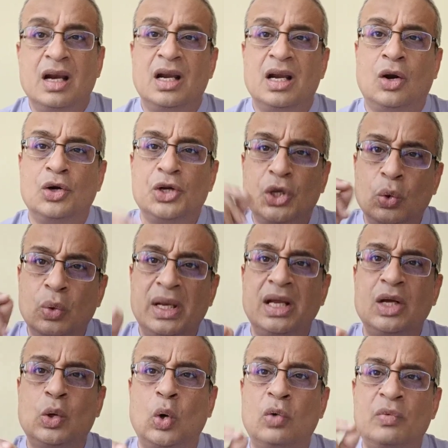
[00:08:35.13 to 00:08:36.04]
Now,
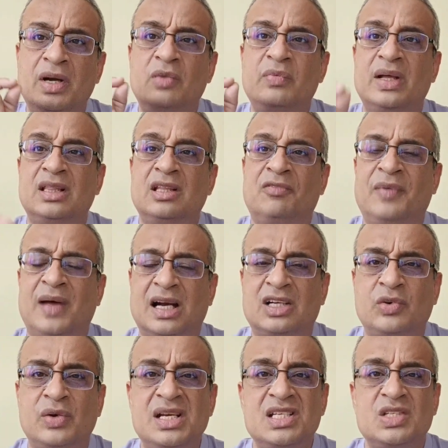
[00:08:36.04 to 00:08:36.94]
during COVID, when the
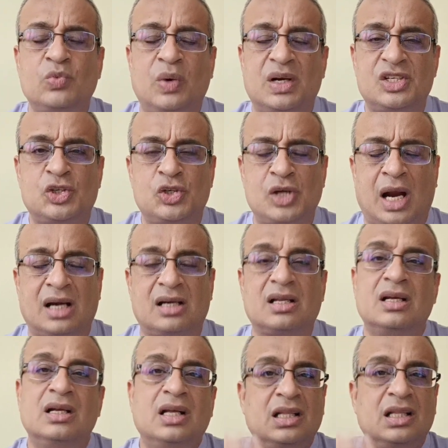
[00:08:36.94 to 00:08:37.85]
factories were
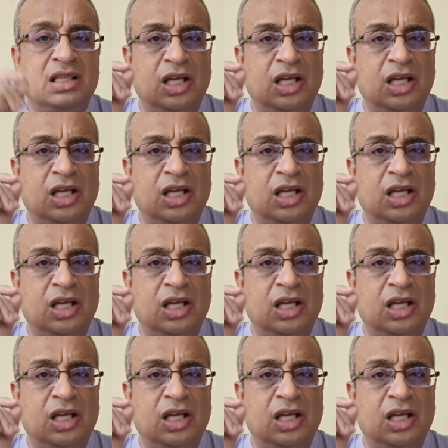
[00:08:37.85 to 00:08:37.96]
shut,